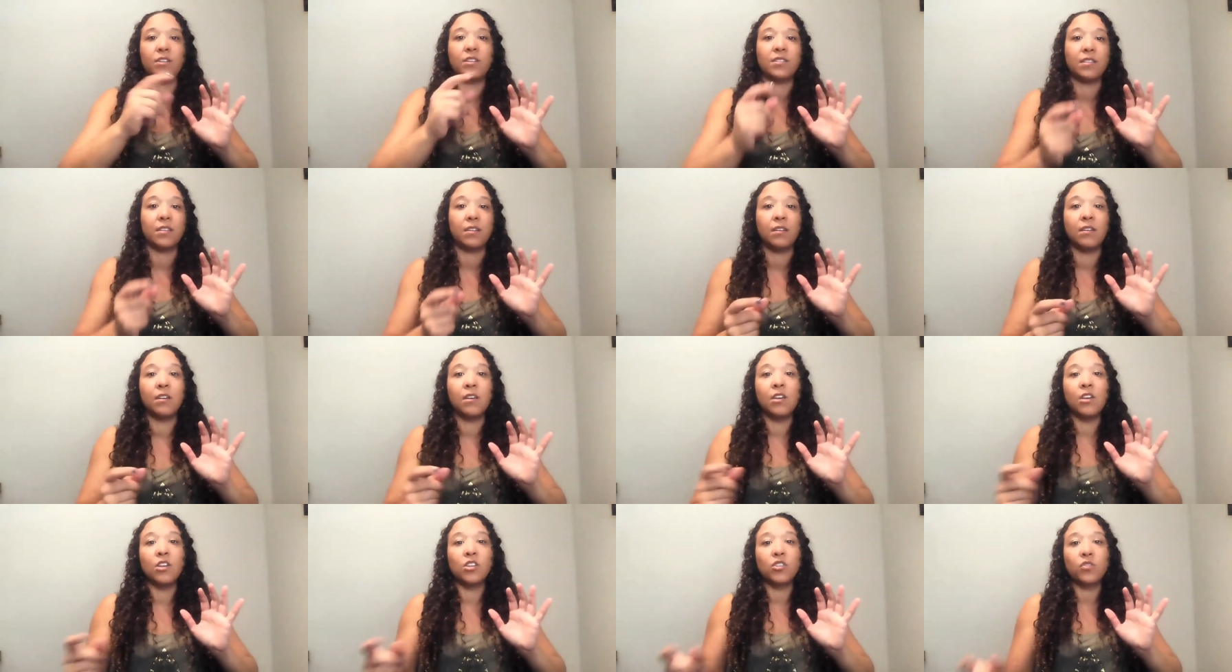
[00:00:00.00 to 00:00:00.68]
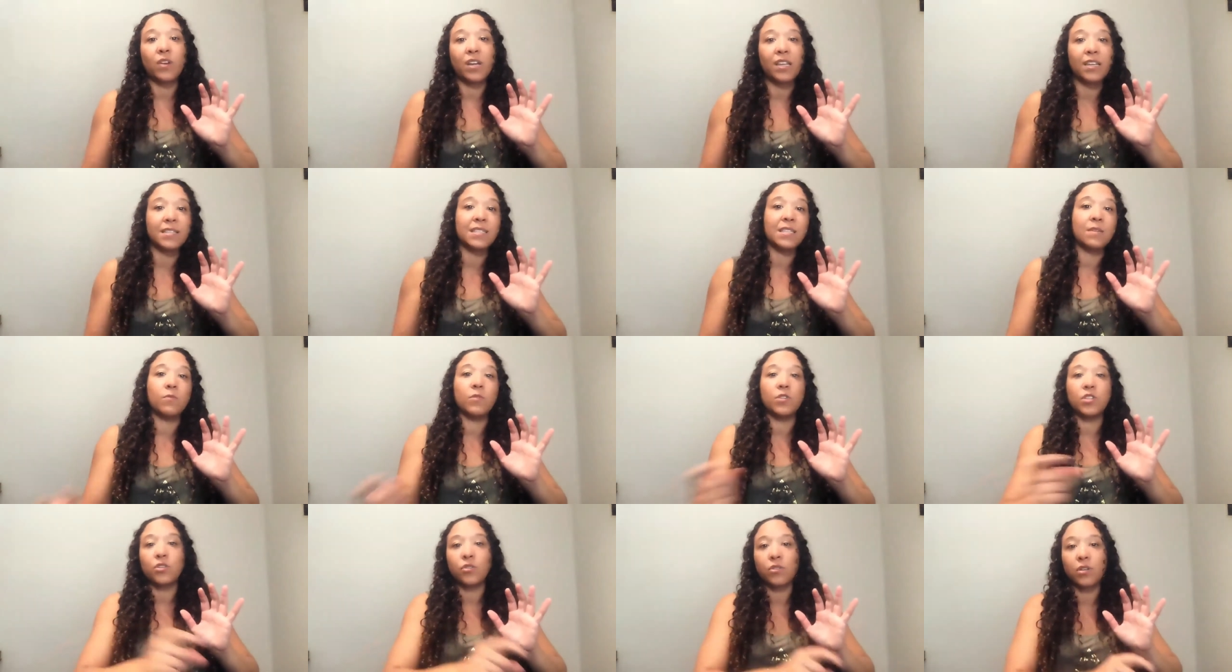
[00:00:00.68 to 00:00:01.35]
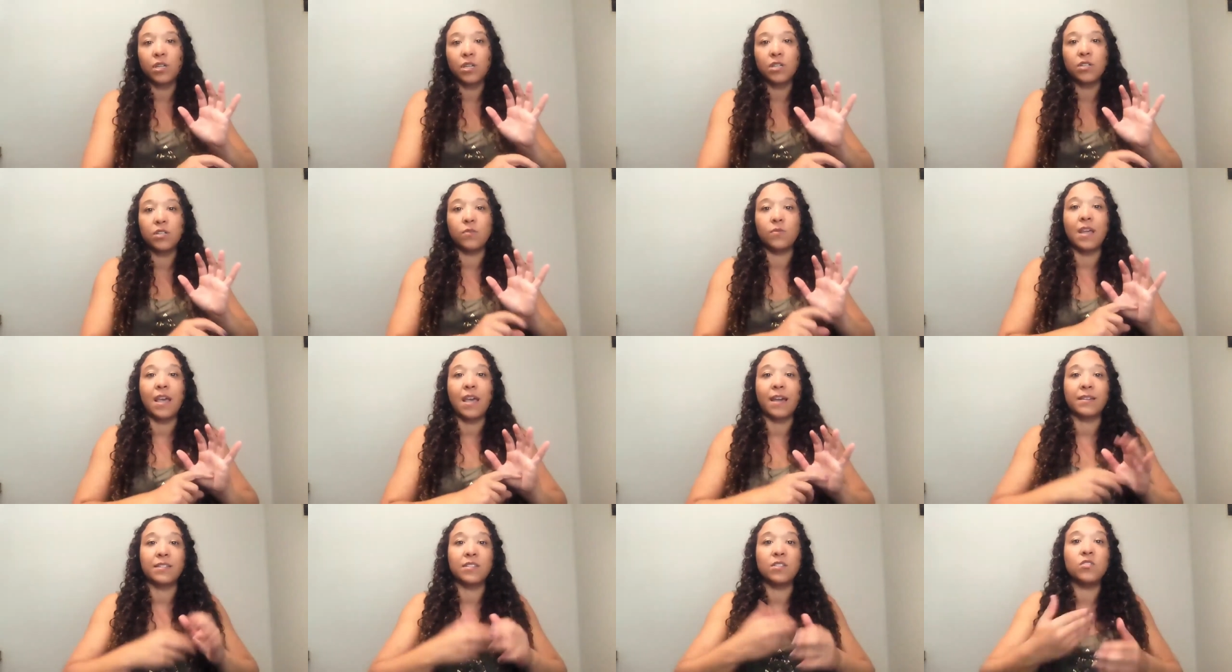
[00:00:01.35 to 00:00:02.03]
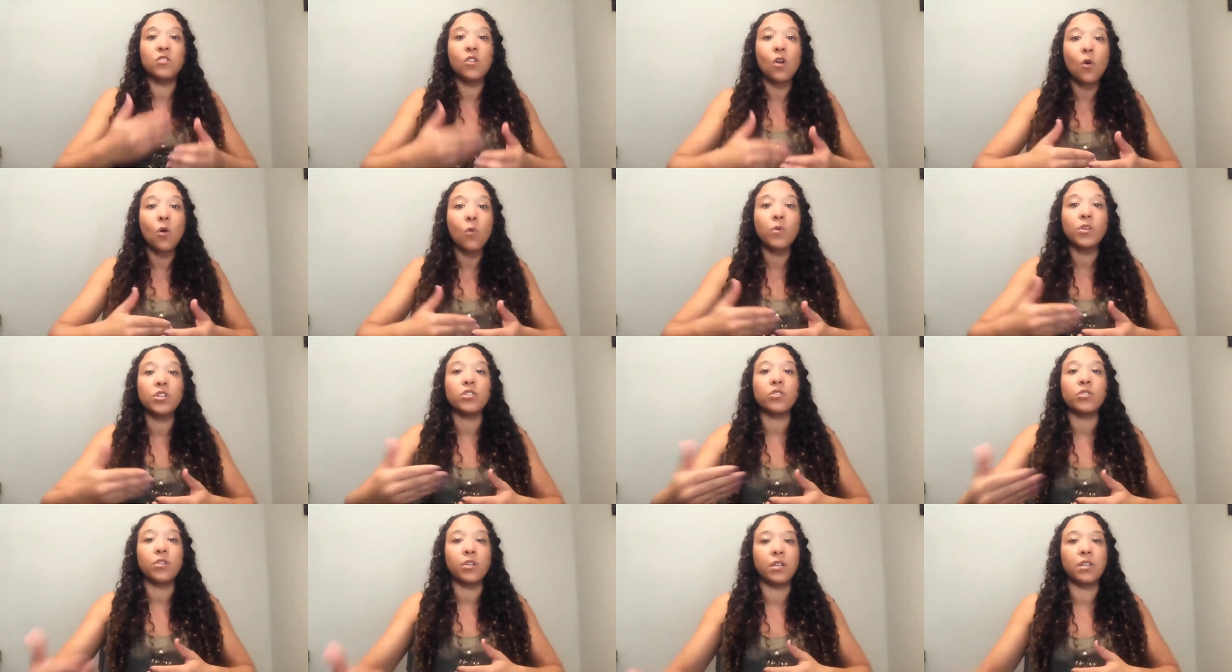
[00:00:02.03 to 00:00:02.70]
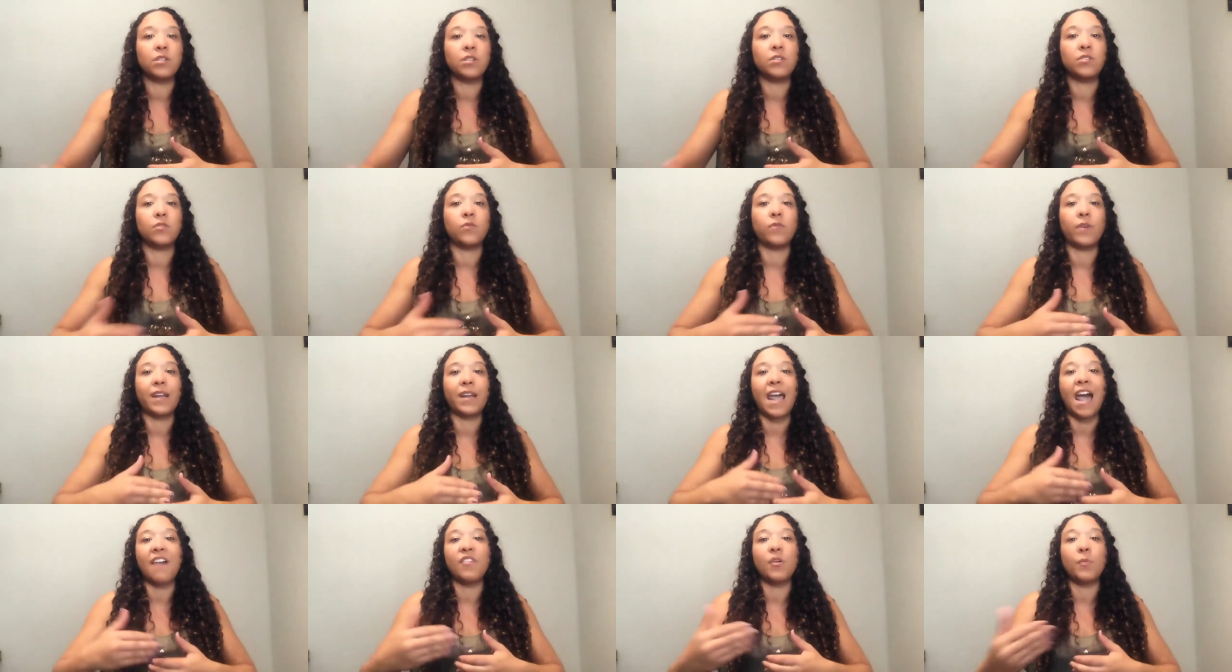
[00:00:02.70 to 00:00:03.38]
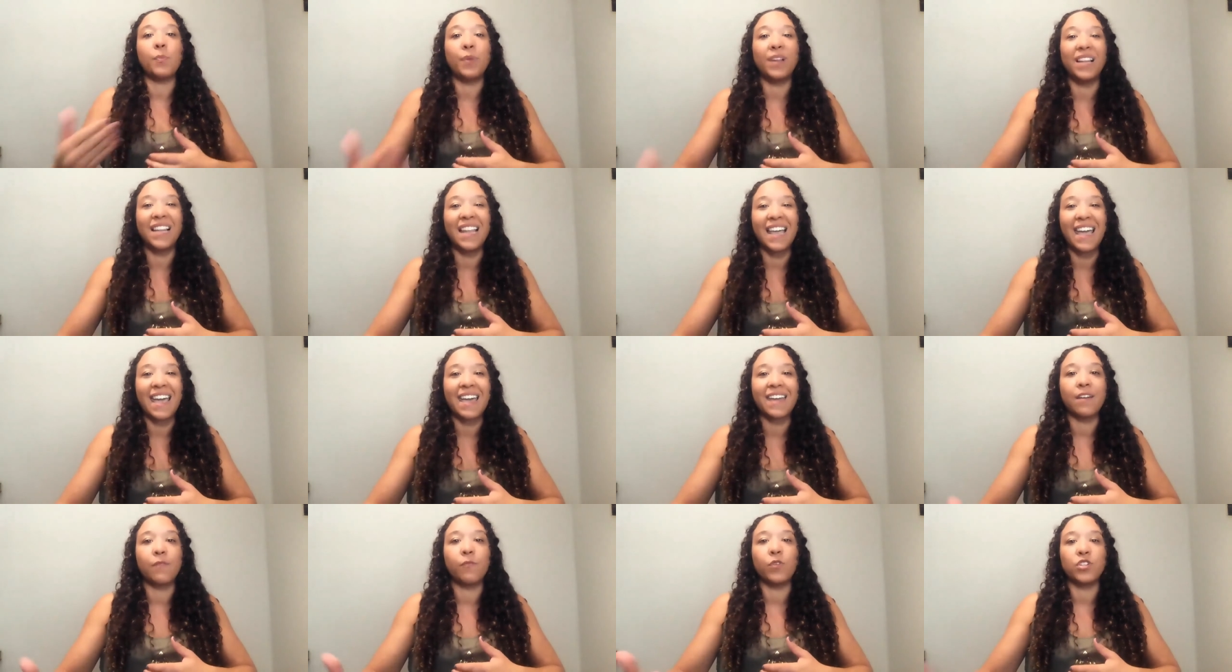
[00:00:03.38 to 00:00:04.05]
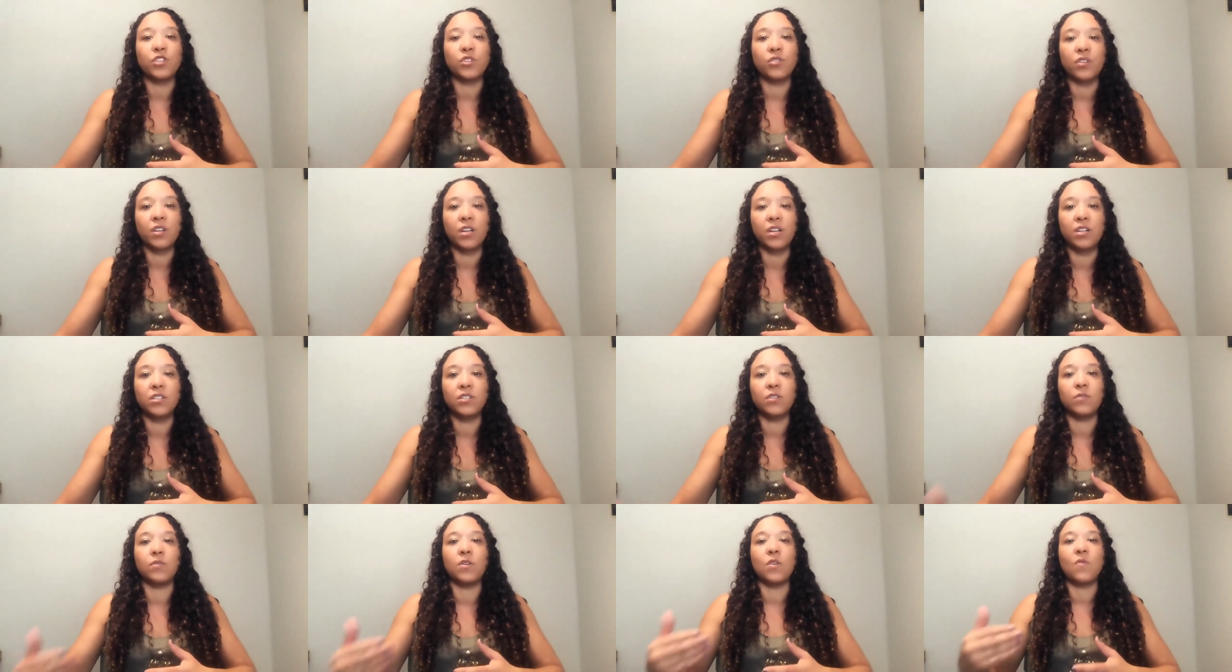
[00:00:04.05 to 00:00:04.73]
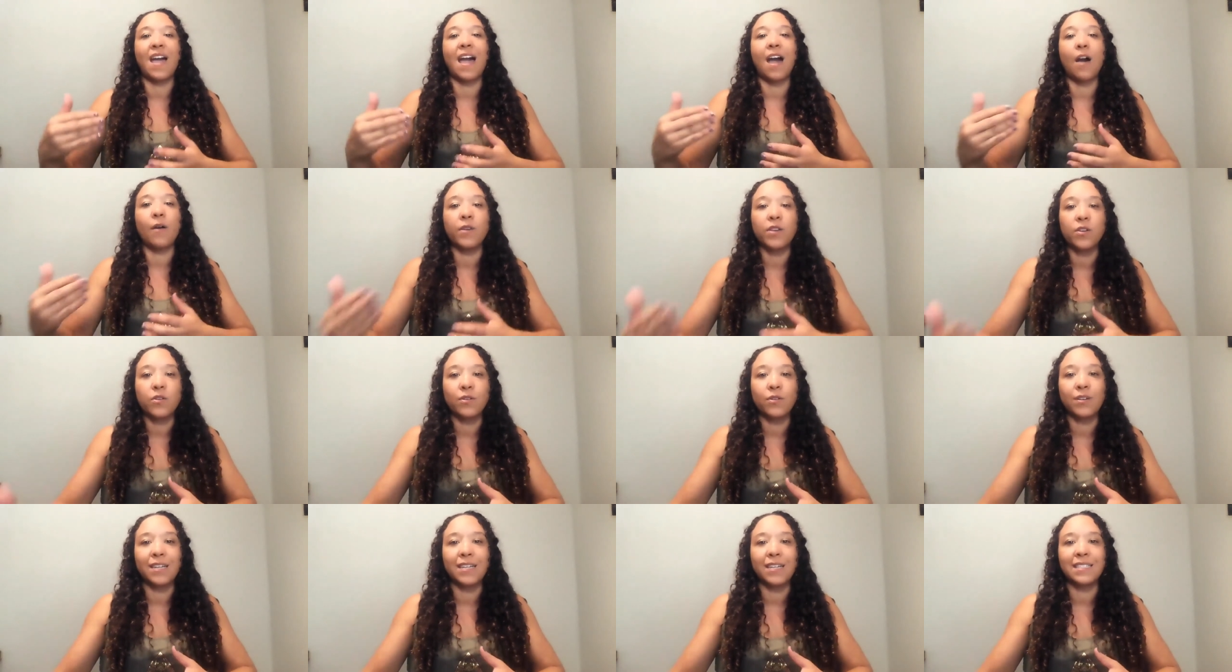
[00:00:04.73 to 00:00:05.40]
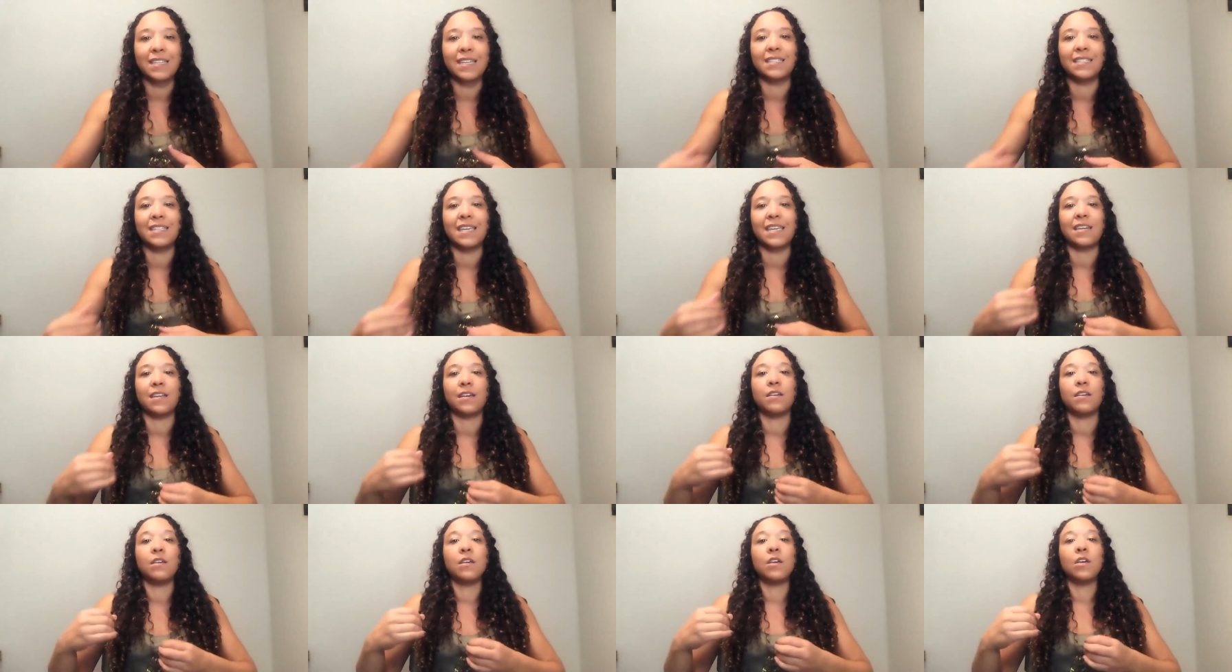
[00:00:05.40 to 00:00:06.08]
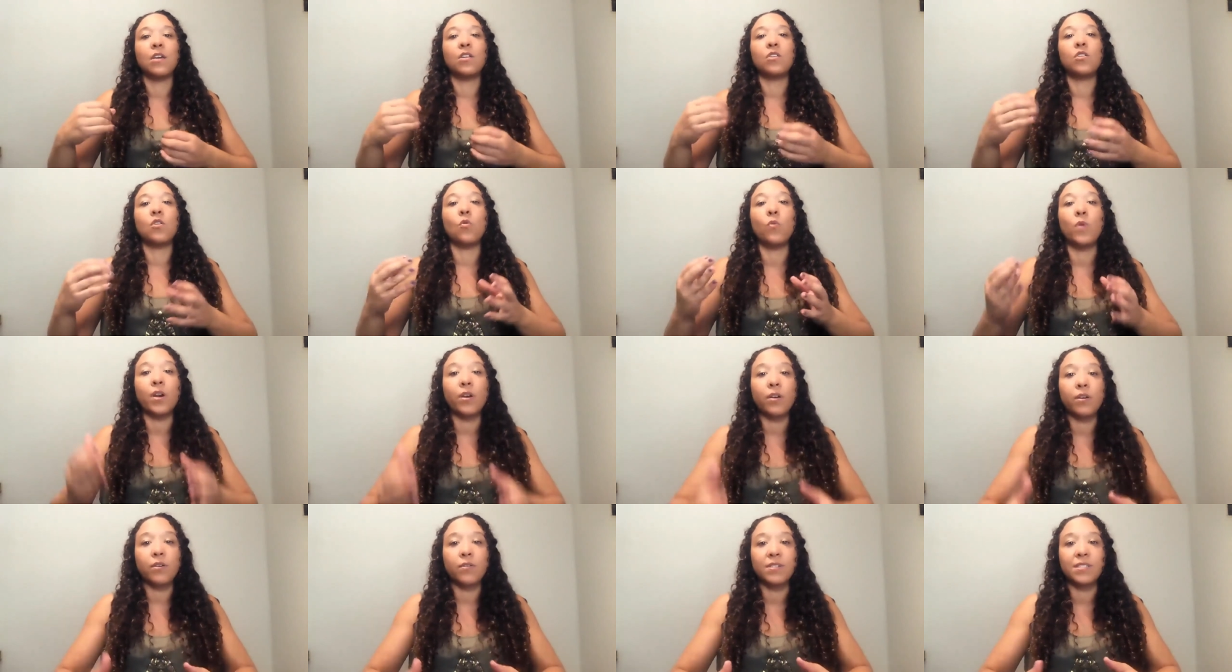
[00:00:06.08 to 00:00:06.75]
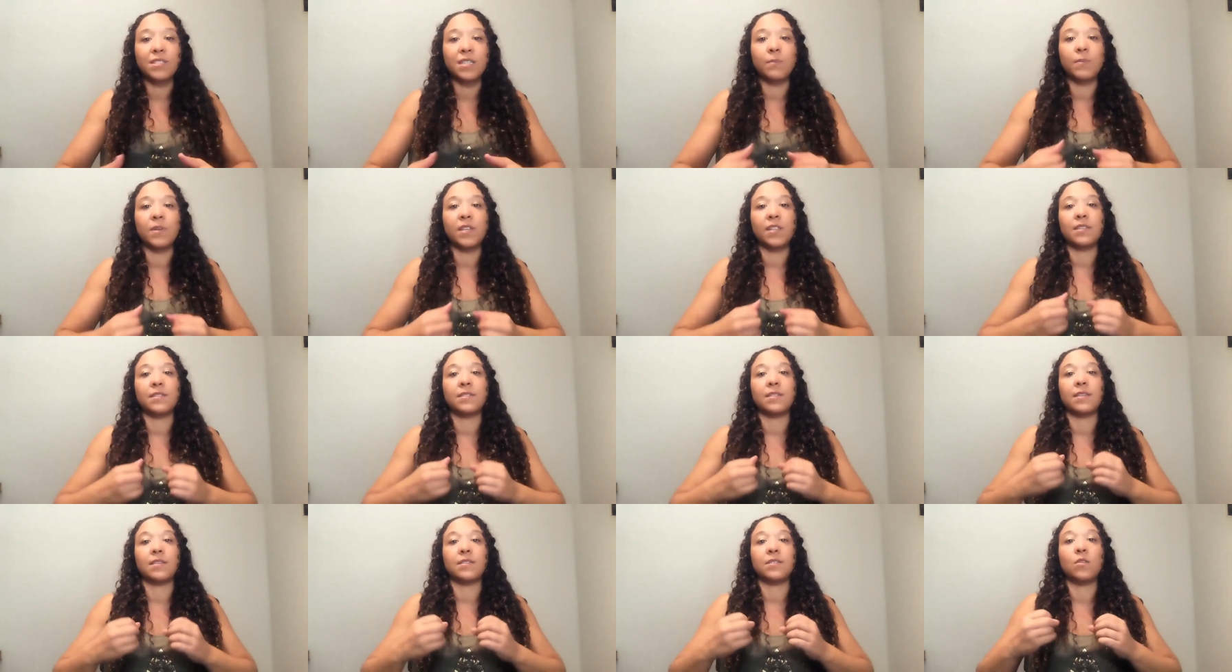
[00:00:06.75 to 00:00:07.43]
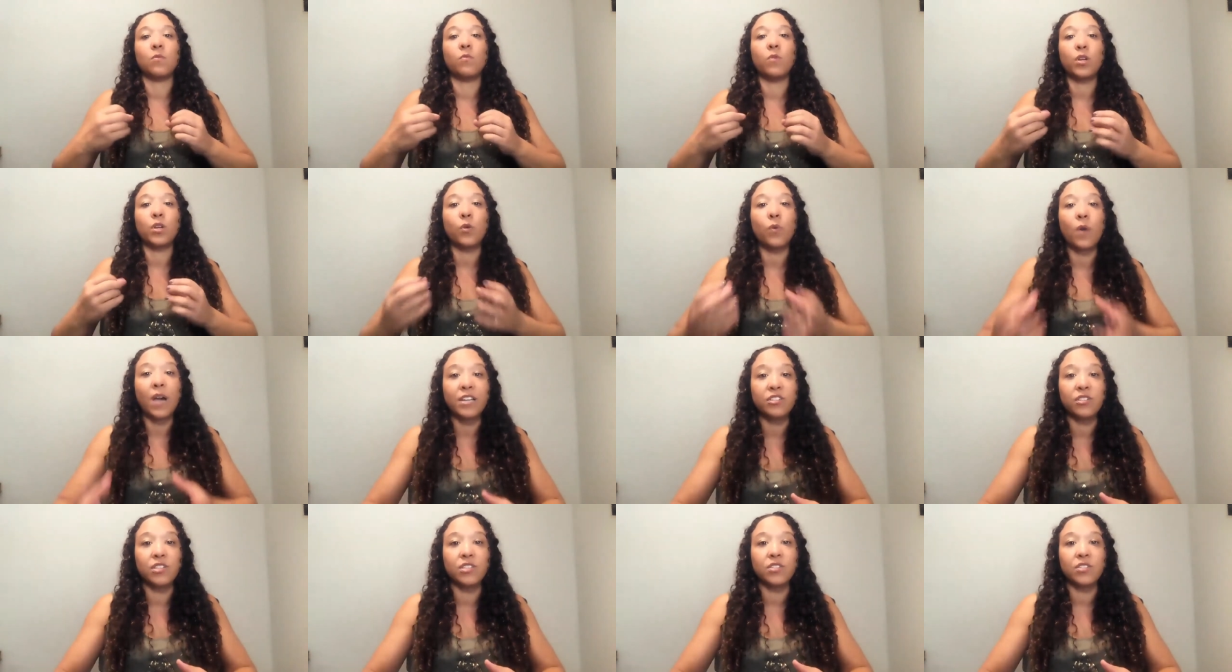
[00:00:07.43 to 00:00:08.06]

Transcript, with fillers: and trying to see what you're going to do next. Know what you're going to do, right? Have a plan of what you're going to do. Know how you're going to take data. Know where your stimulus is. Know what questions